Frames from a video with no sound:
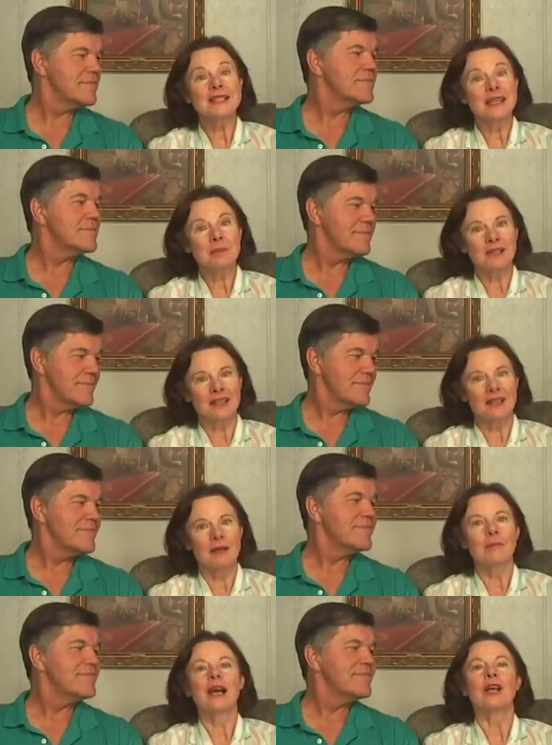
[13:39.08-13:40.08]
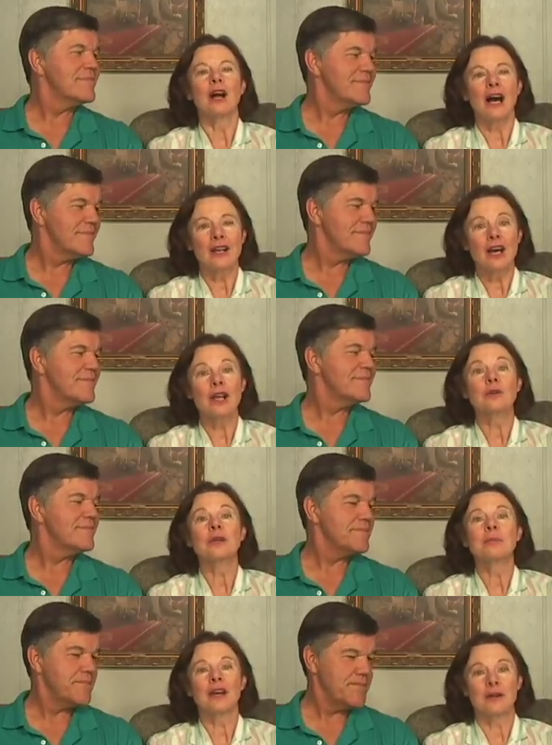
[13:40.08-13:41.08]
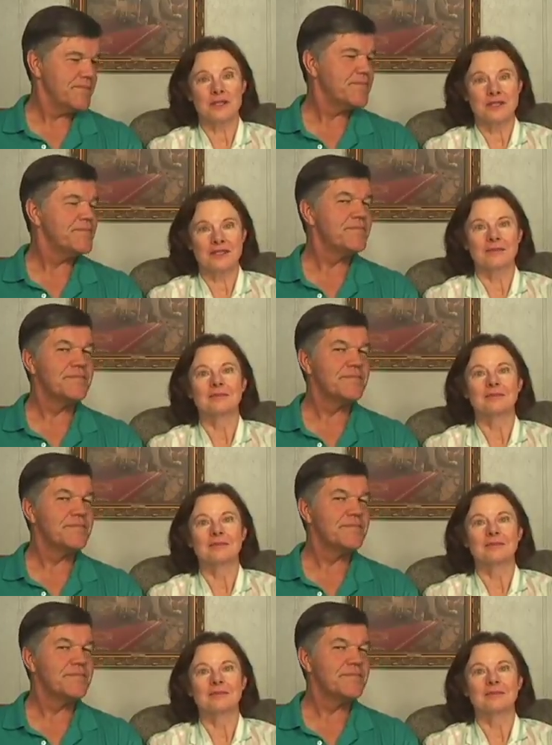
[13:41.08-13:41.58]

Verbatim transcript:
Speaker 1: and deeply by God-honoring parents.